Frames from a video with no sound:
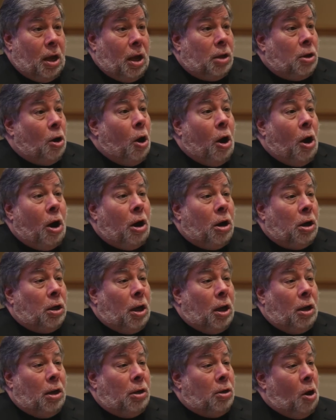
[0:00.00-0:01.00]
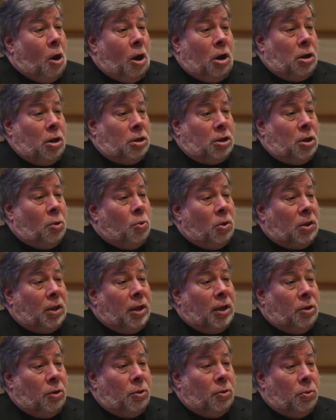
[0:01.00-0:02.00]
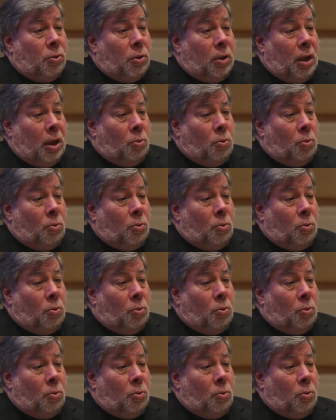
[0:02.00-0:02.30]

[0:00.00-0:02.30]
an art an artist at what they do